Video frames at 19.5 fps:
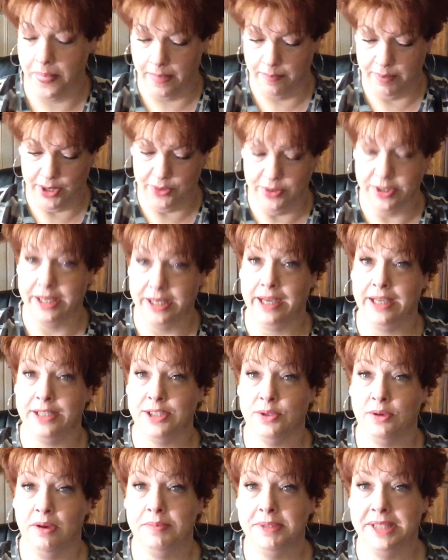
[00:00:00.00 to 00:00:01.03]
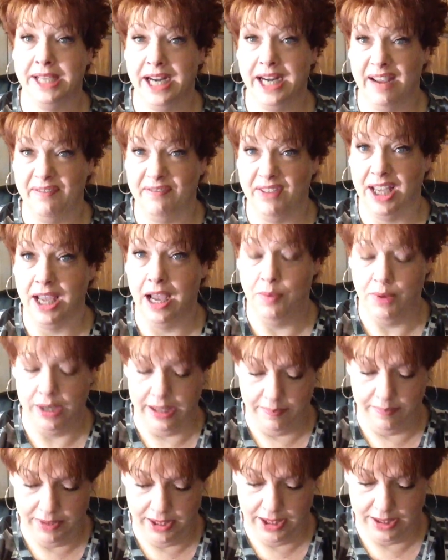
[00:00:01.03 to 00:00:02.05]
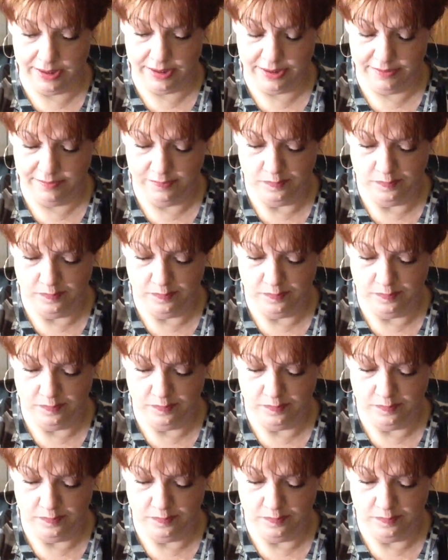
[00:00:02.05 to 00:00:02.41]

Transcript: because I got so upset, I forgot what I picked.